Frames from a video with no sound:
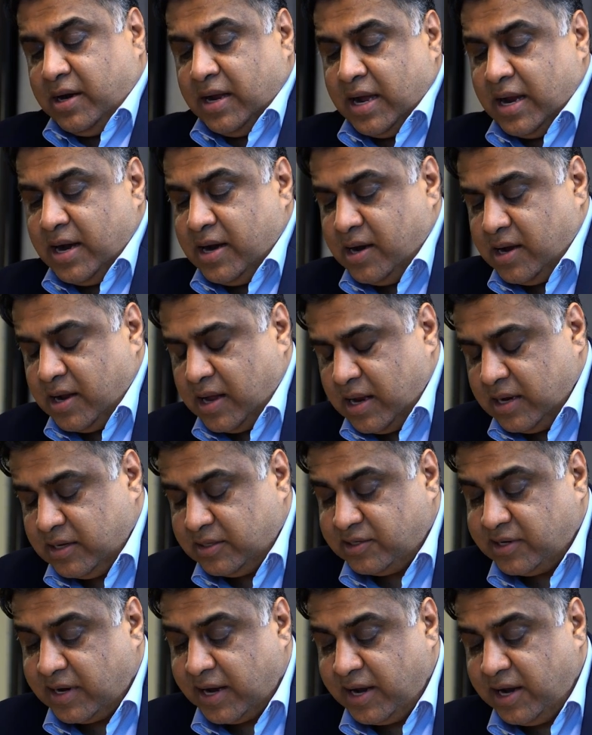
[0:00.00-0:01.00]
and I'll
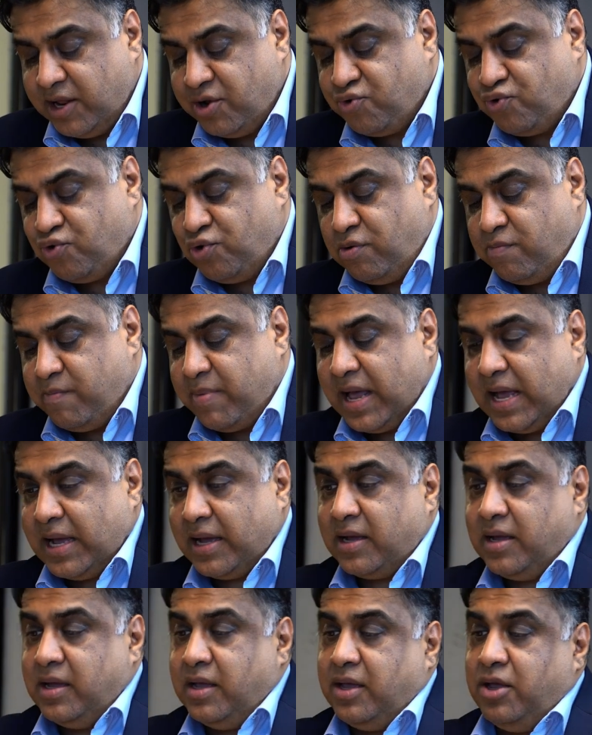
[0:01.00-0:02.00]
slightly roll back,